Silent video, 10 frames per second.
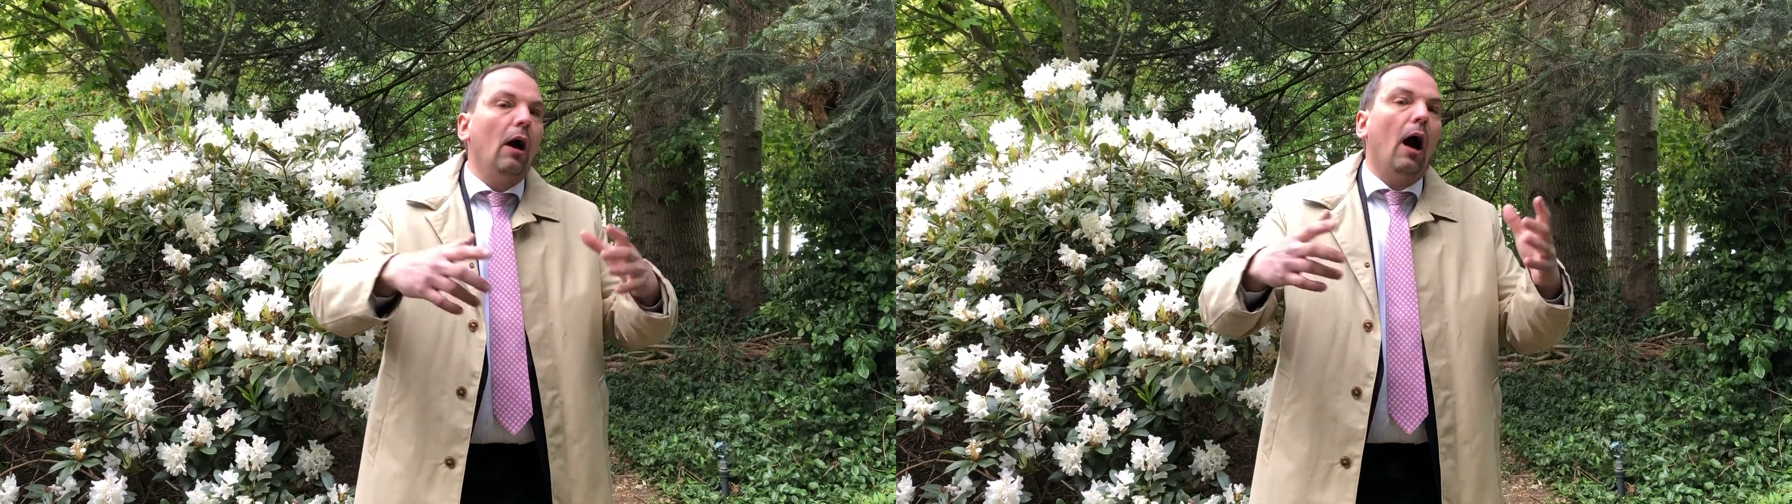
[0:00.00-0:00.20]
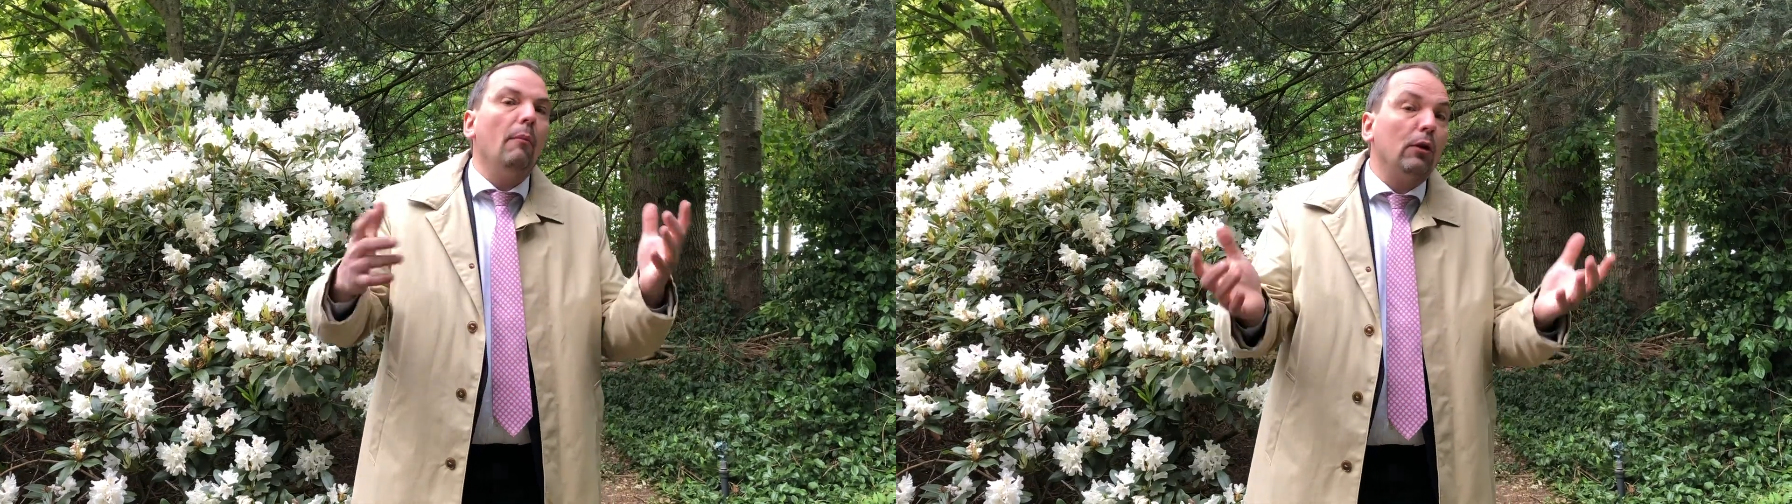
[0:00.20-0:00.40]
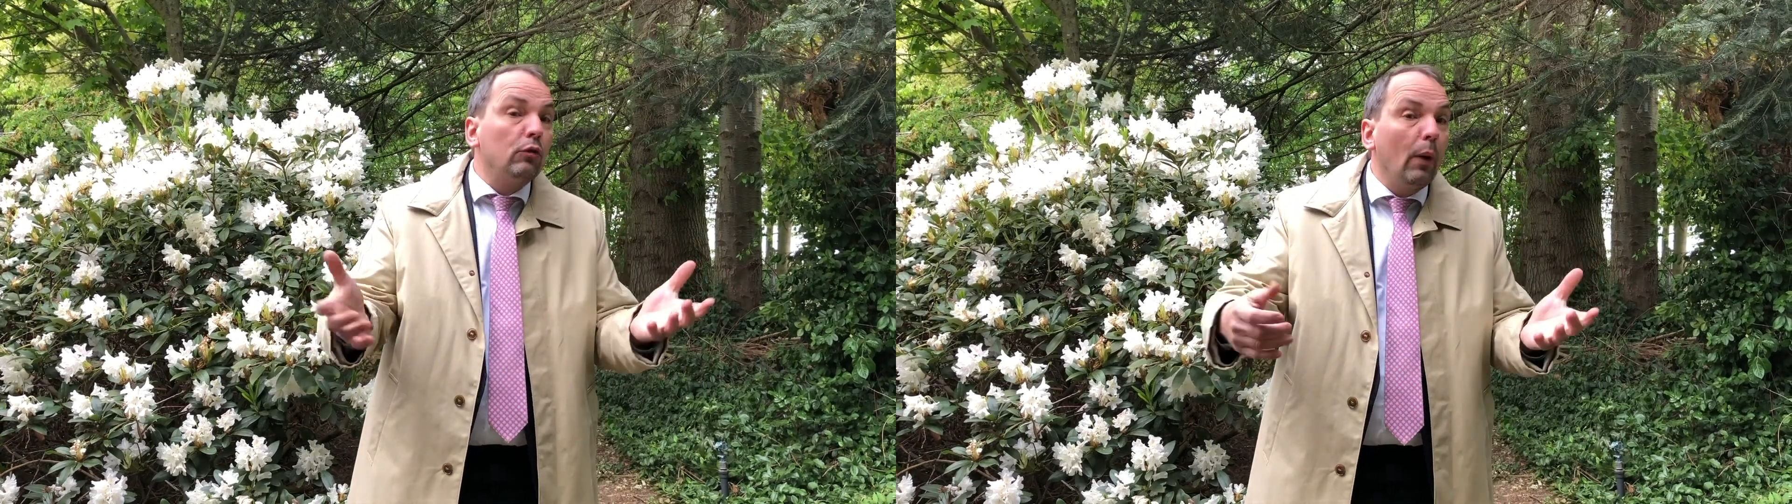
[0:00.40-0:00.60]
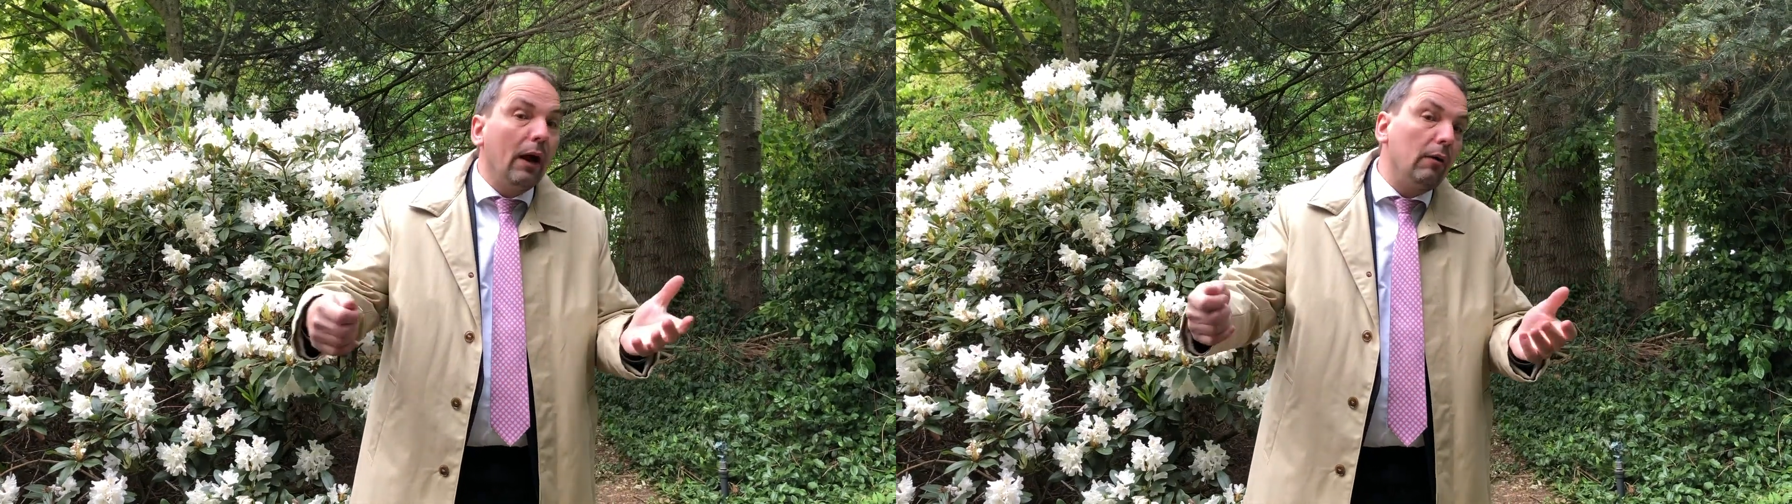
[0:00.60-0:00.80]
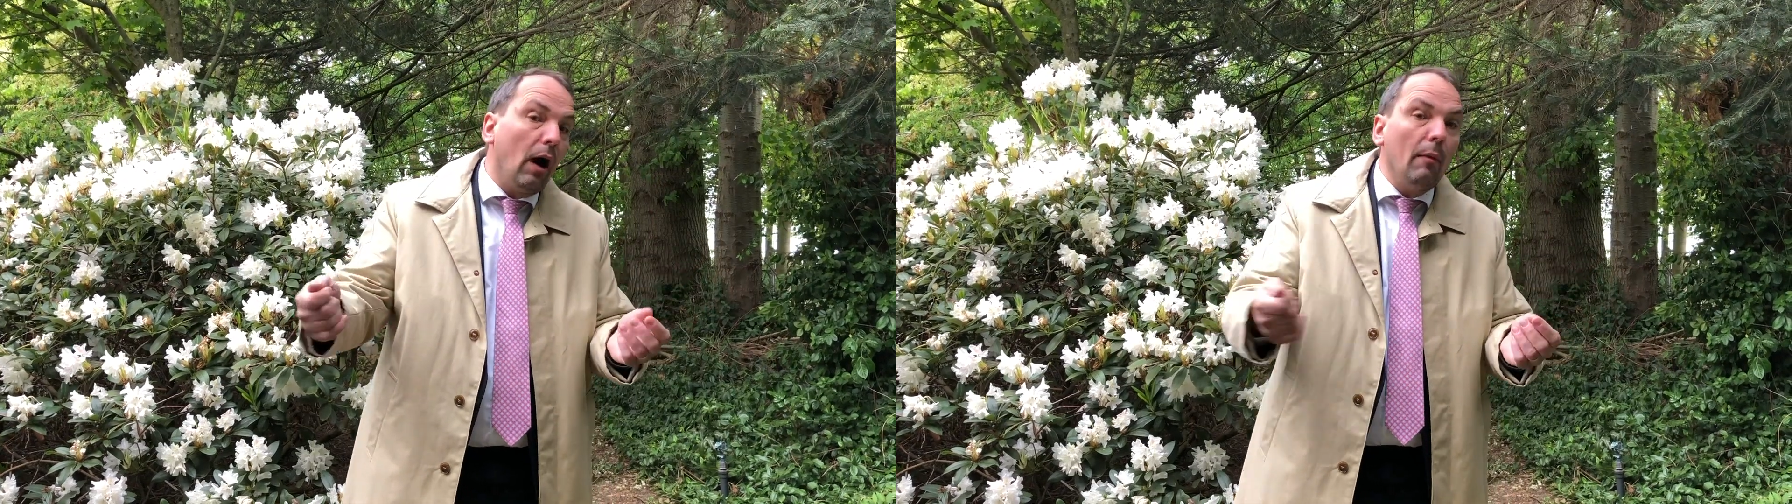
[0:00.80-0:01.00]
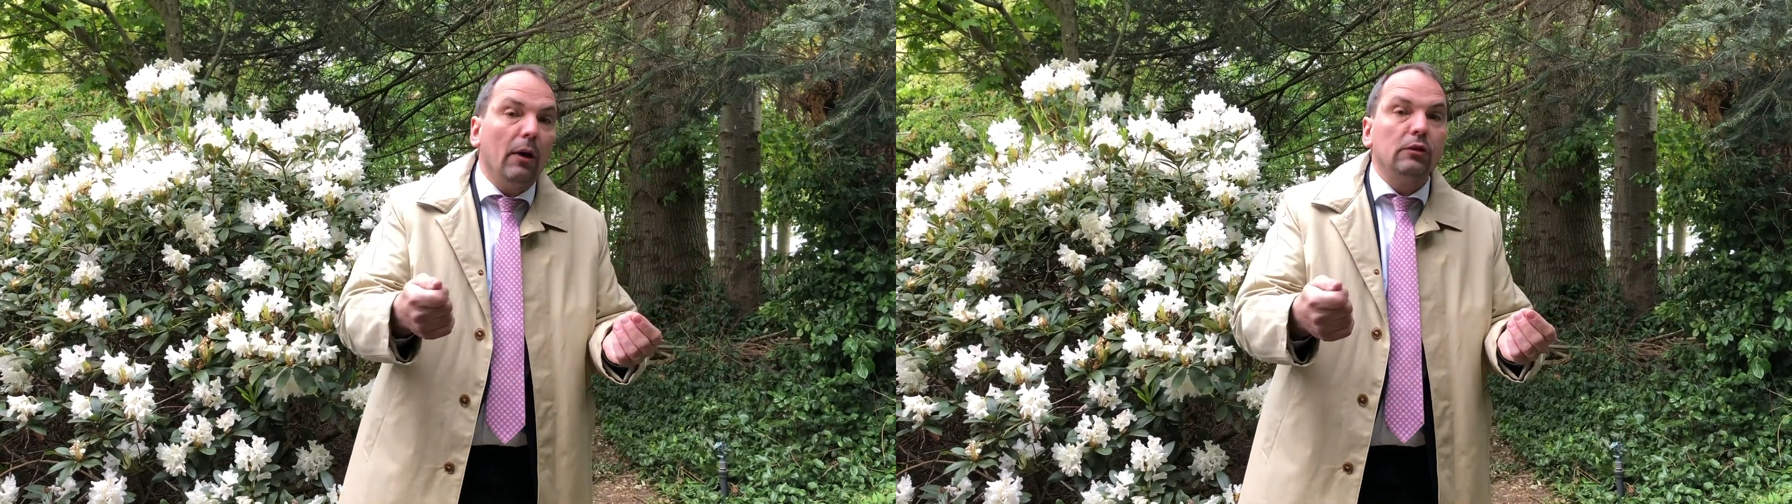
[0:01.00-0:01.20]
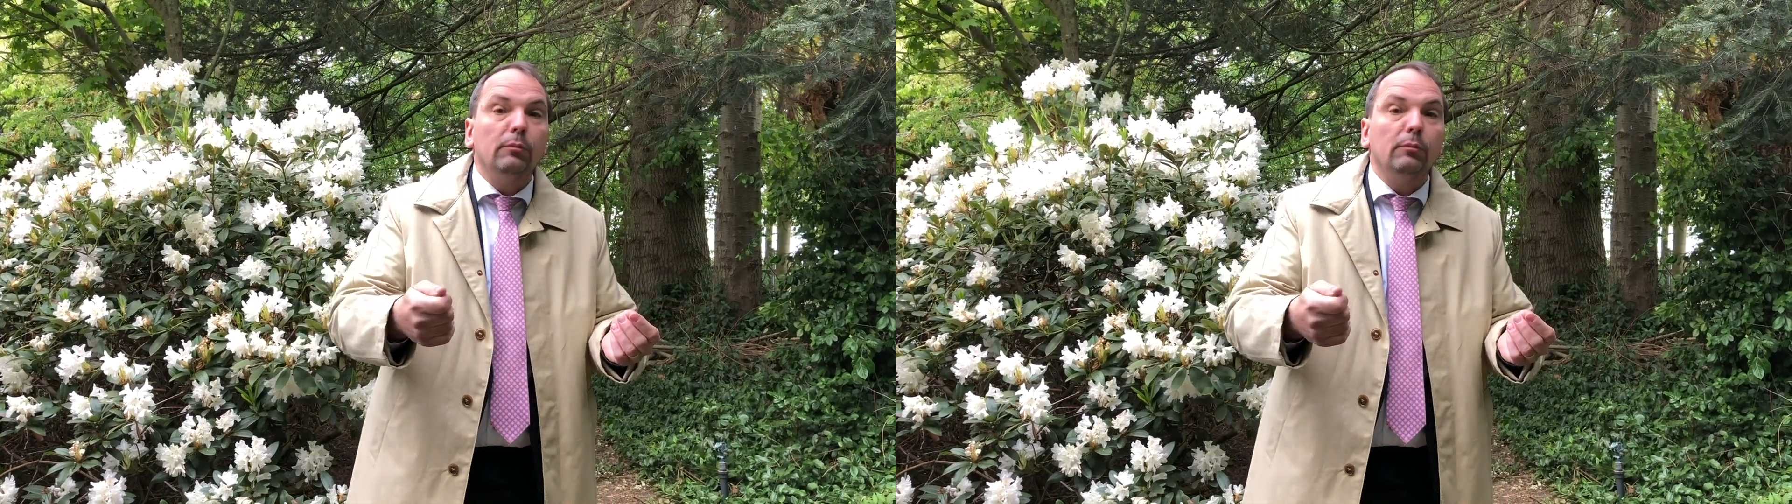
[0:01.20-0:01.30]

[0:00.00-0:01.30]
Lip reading: how much wear, how much